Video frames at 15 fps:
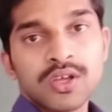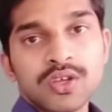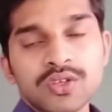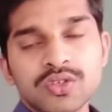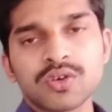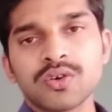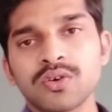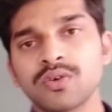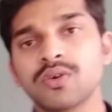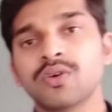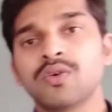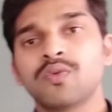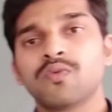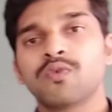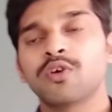So
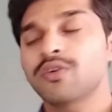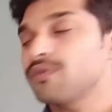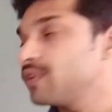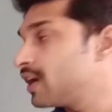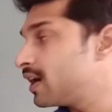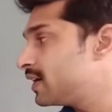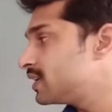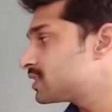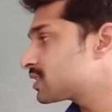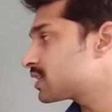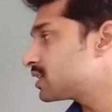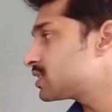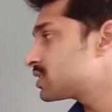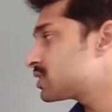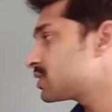what we had
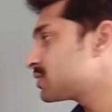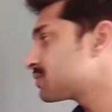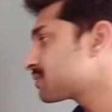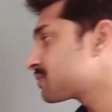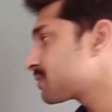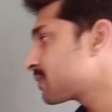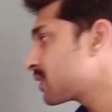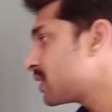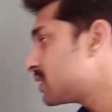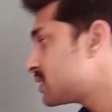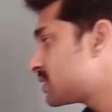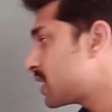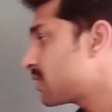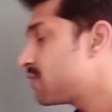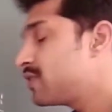discussed,
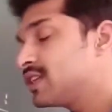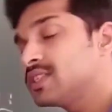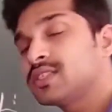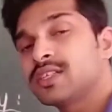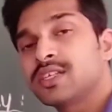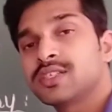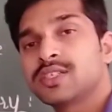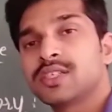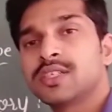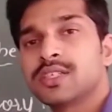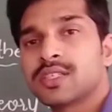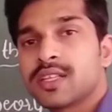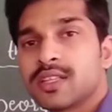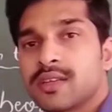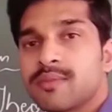surface tension
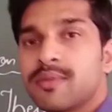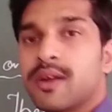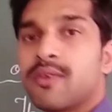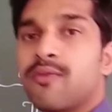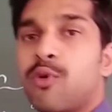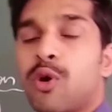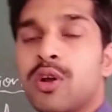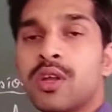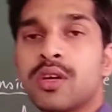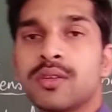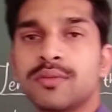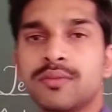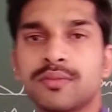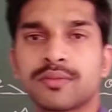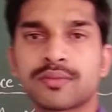is the thing, but
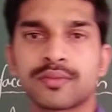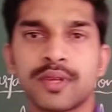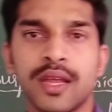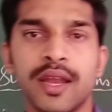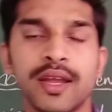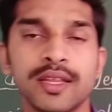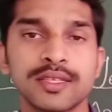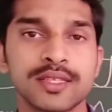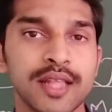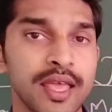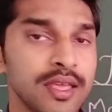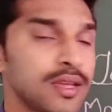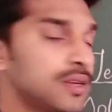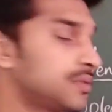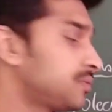what? It is
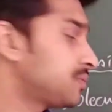like